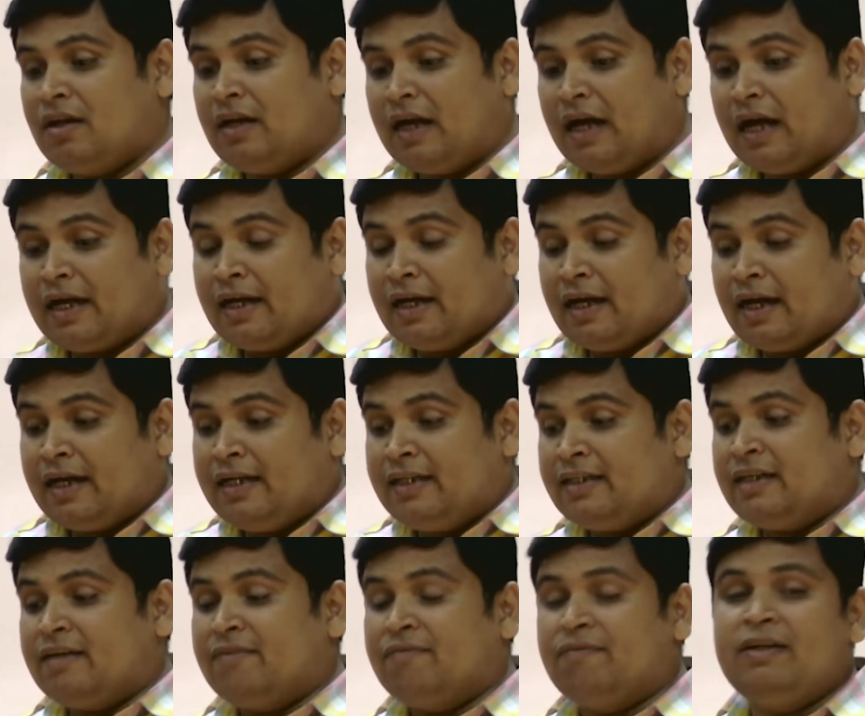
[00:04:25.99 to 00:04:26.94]
analyze
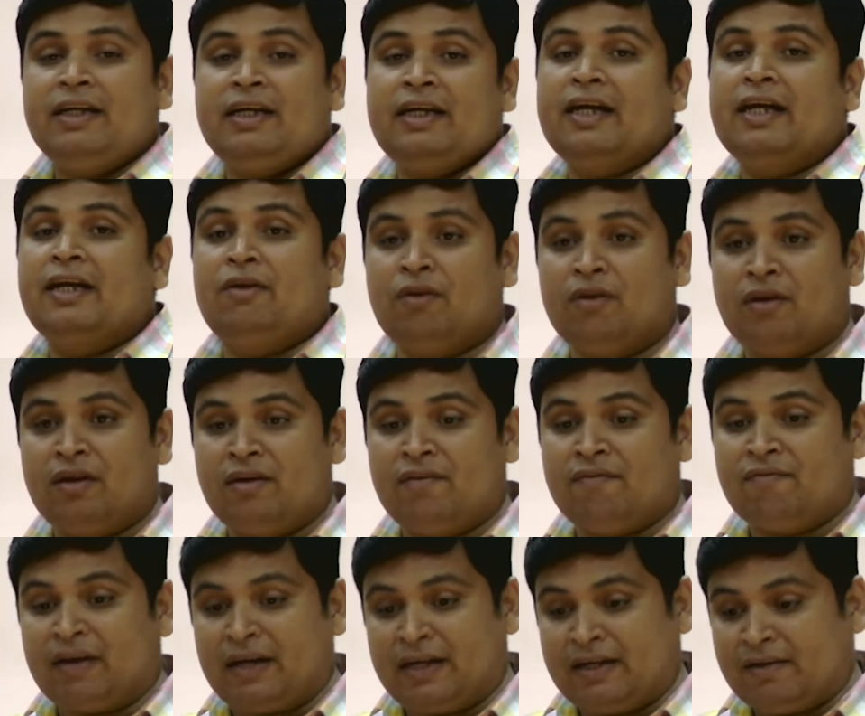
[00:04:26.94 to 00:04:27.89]
and we cannot
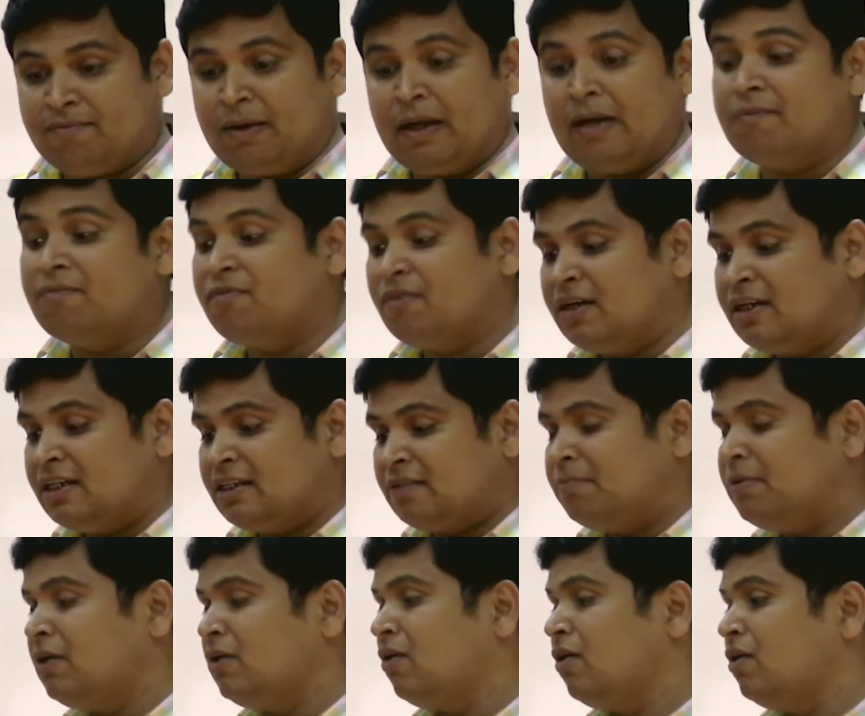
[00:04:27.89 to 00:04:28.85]
define by words,
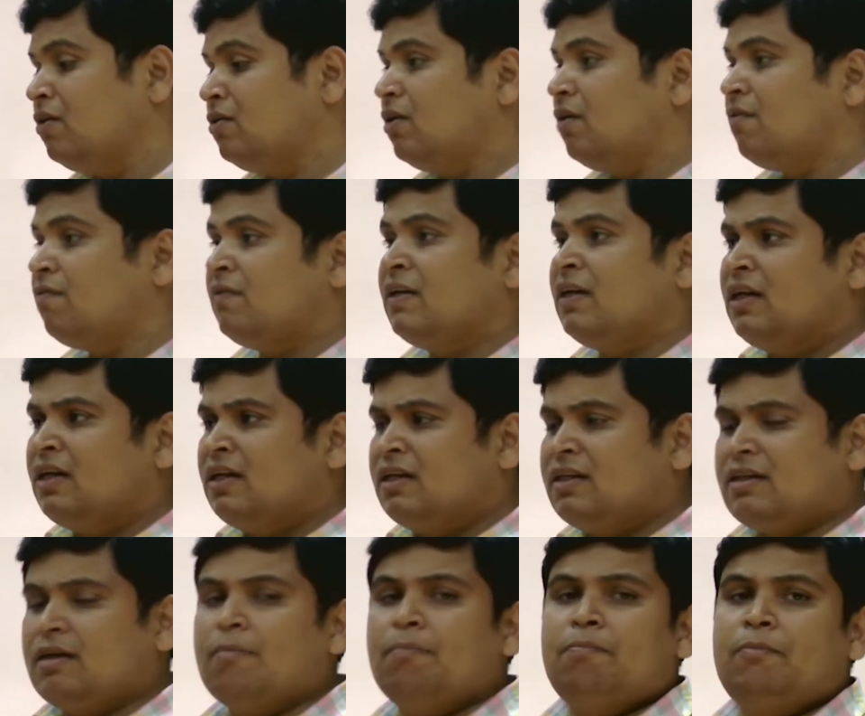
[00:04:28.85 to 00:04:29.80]
because of
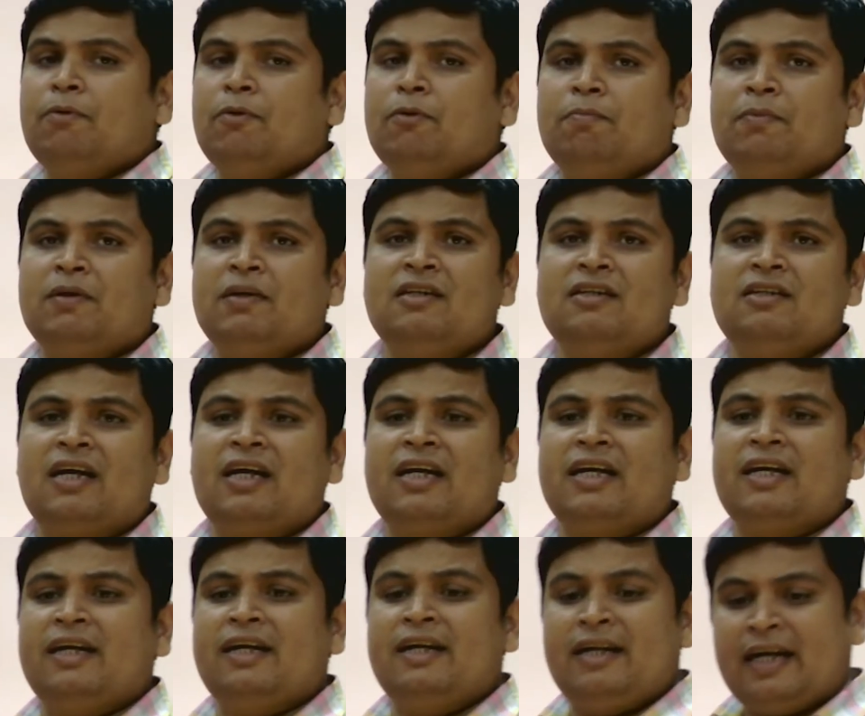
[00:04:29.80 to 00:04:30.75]
some peoples are
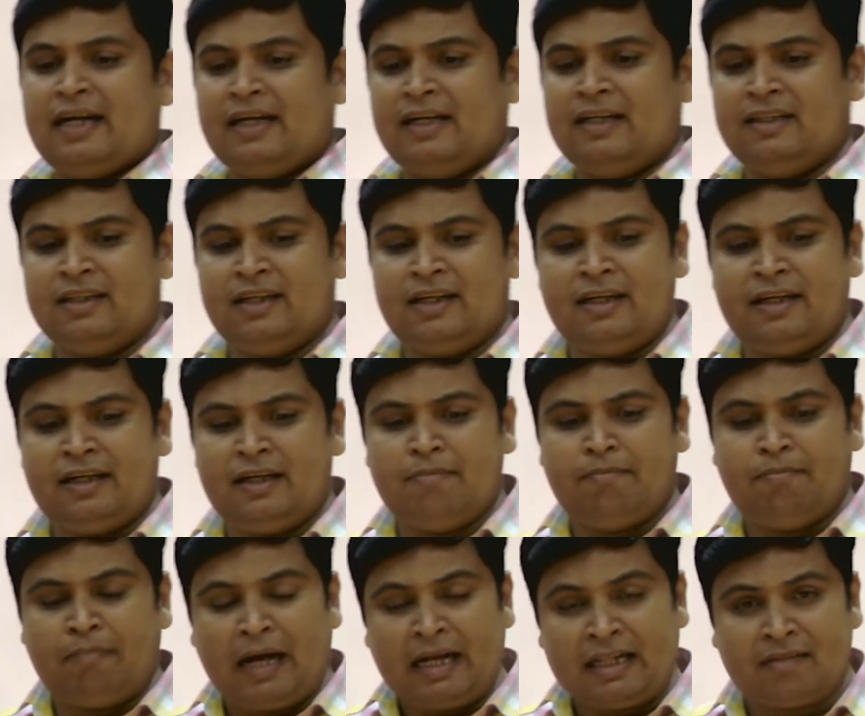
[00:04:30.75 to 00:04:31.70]
intelligent
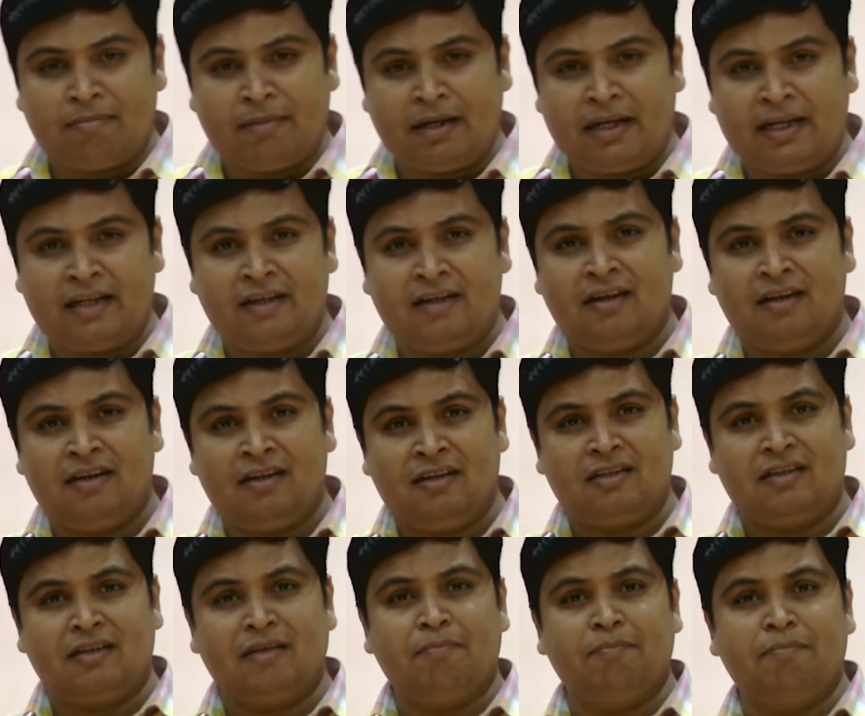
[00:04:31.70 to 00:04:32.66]
in mathematical,
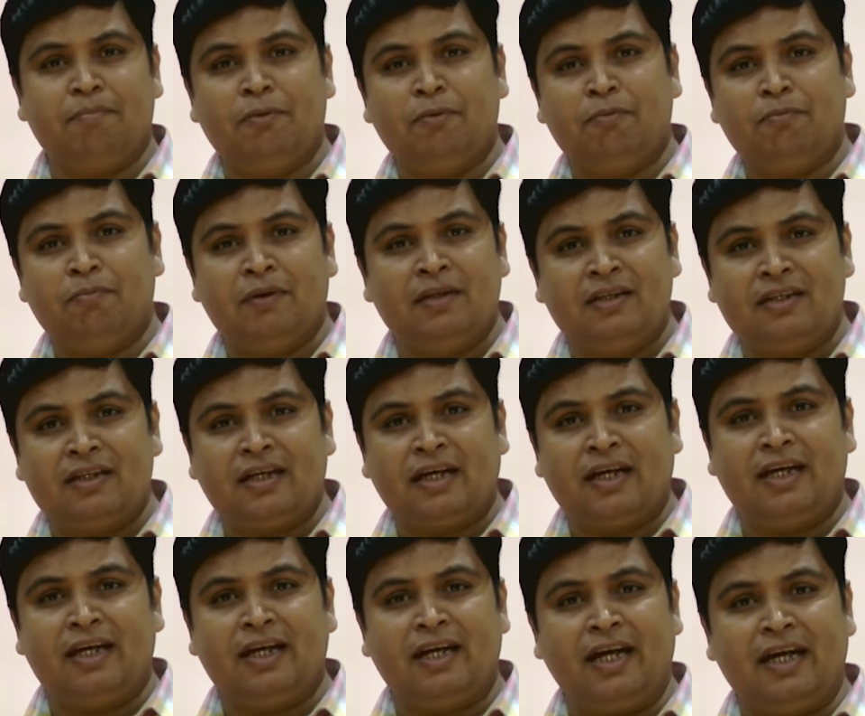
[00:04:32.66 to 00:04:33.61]
some peoples are
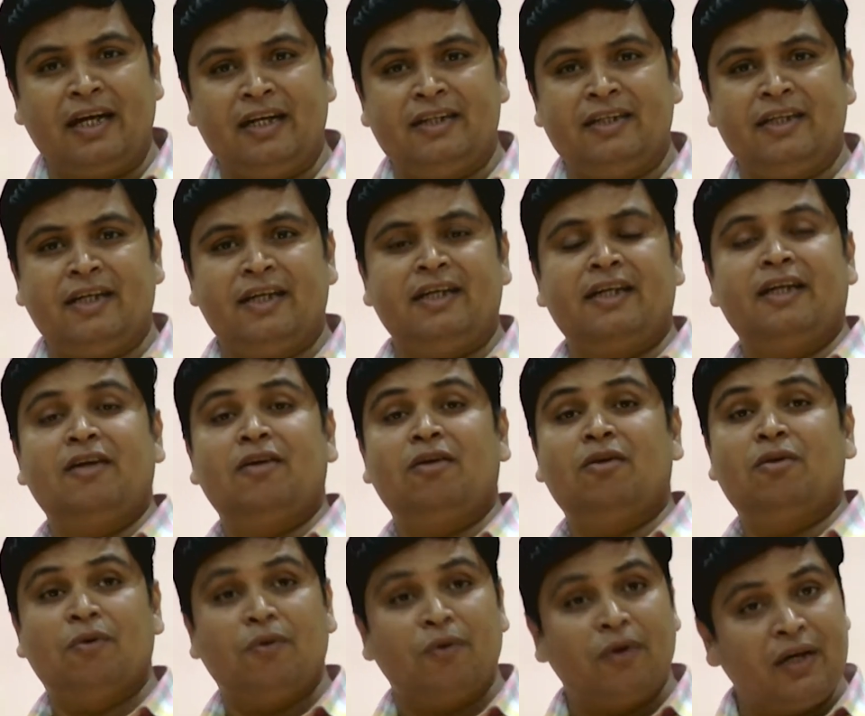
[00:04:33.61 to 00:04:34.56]
intelligent in
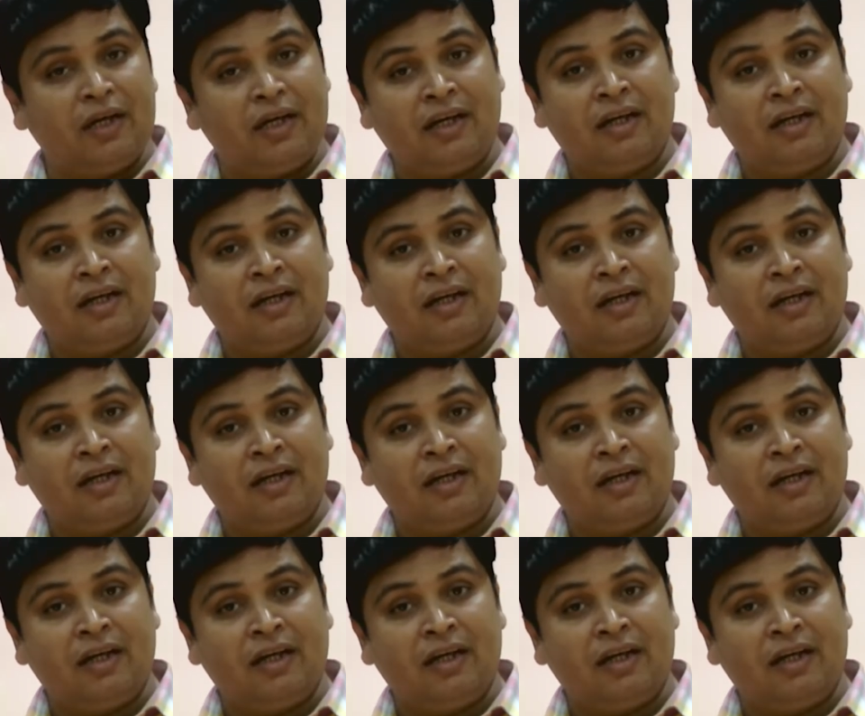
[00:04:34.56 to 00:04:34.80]
coding,